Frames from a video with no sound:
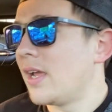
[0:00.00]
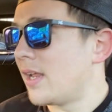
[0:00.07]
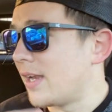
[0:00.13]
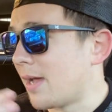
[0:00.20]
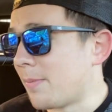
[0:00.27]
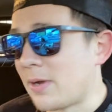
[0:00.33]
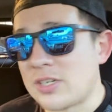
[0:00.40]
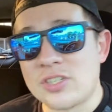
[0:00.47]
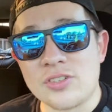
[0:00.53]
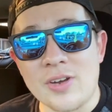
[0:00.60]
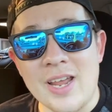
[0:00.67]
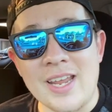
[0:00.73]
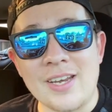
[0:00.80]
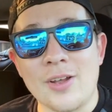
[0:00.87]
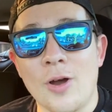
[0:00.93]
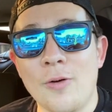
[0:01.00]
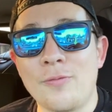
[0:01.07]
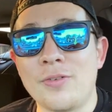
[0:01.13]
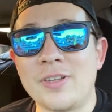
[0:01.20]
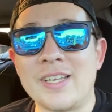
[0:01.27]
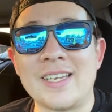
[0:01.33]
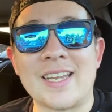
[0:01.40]
Now my strain,
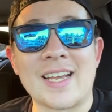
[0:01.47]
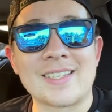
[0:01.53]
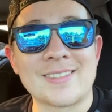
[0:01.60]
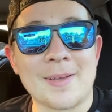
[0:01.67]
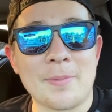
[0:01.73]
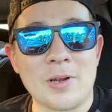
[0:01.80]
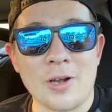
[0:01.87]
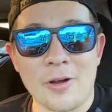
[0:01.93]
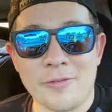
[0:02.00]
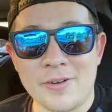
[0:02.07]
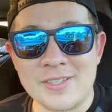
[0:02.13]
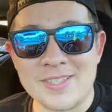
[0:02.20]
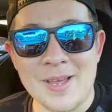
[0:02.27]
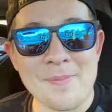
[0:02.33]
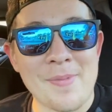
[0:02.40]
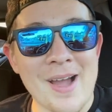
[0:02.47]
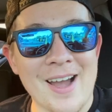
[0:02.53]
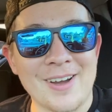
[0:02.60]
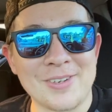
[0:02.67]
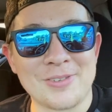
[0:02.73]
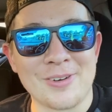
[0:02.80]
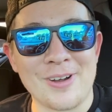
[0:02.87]
hopefully next time I go for a 10
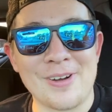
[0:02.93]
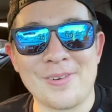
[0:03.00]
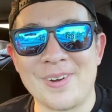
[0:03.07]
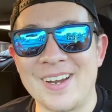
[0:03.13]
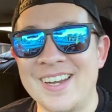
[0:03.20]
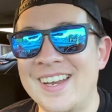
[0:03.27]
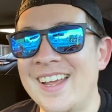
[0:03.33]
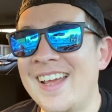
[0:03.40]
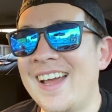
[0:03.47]
mile trail run,